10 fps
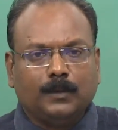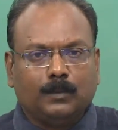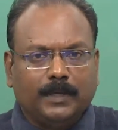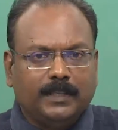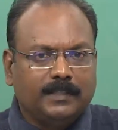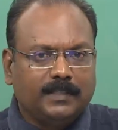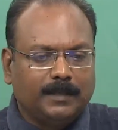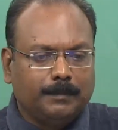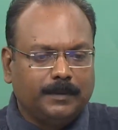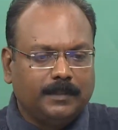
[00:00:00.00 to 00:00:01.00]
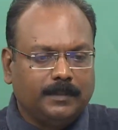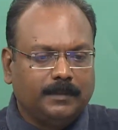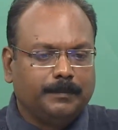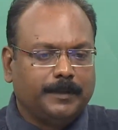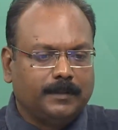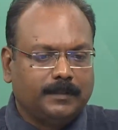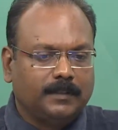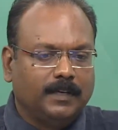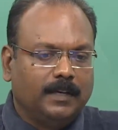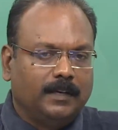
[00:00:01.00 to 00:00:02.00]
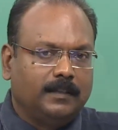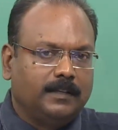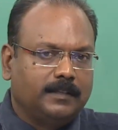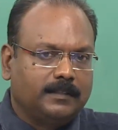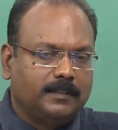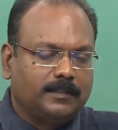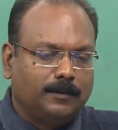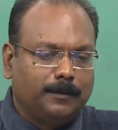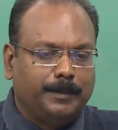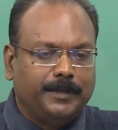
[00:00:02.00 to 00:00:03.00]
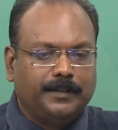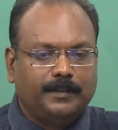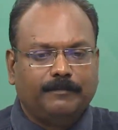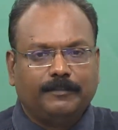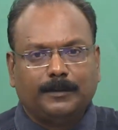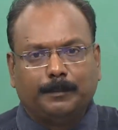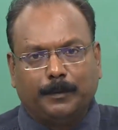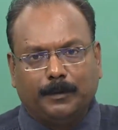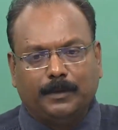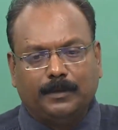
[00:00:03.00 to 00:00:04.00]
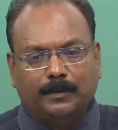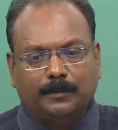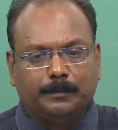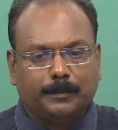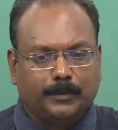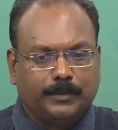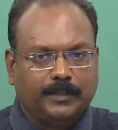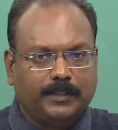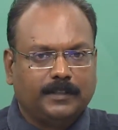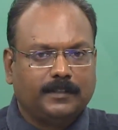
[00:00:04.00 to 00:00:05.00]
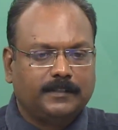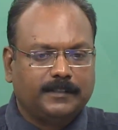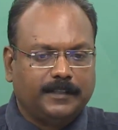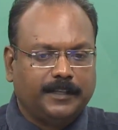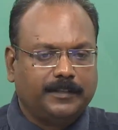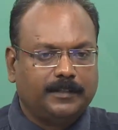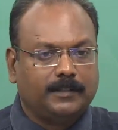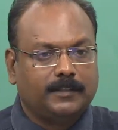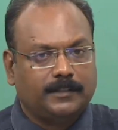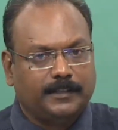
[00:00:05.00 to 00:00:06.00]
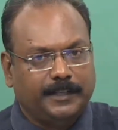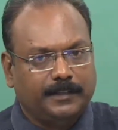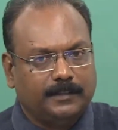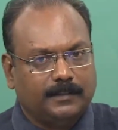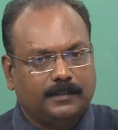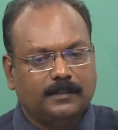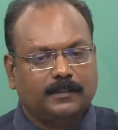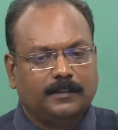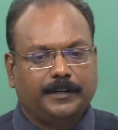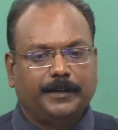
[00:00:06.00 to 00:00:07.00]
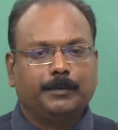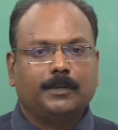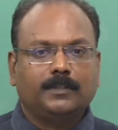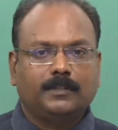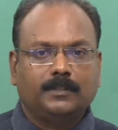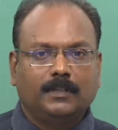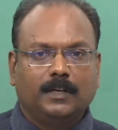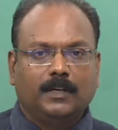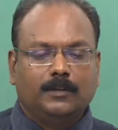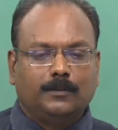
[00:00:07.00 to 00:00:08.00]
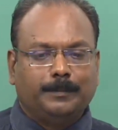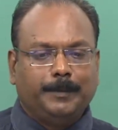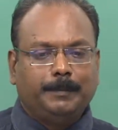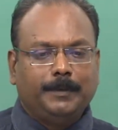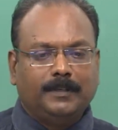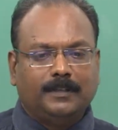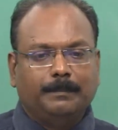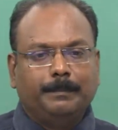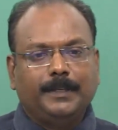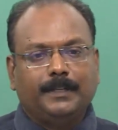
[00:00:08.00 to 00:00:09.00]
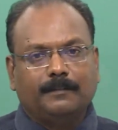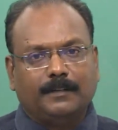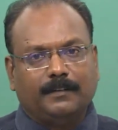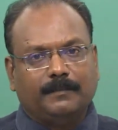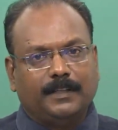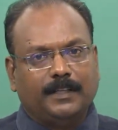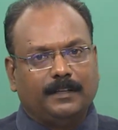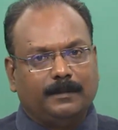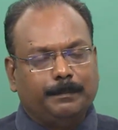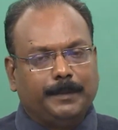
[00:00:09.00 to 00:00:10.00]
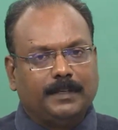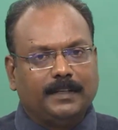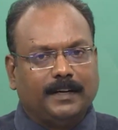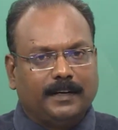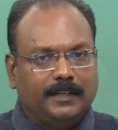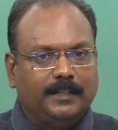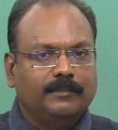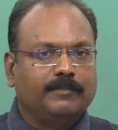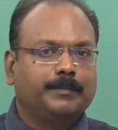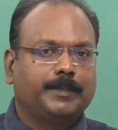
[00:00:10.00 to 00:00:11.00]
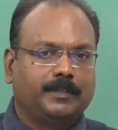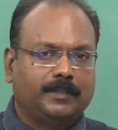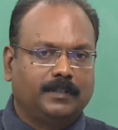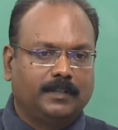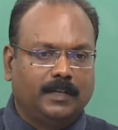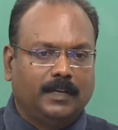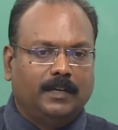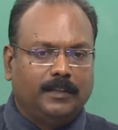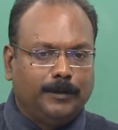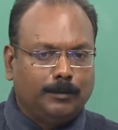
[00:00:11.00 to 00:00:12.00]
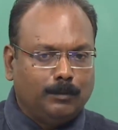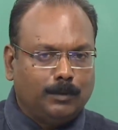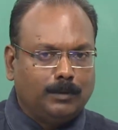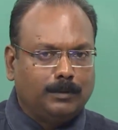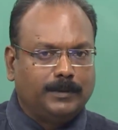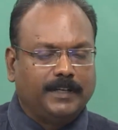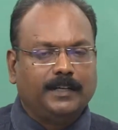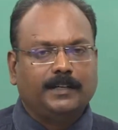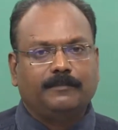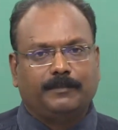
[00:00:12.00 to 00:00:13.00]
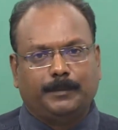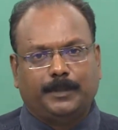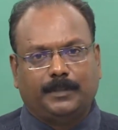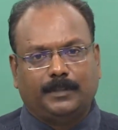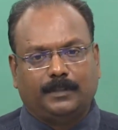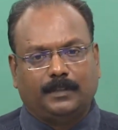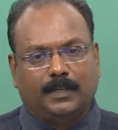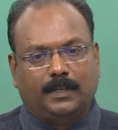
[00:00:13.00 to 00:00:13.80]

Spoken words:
Why this happens? Because there is this competition for power, position, status, rewards. So people compete, and when they compete they hide information. They don't want to share information.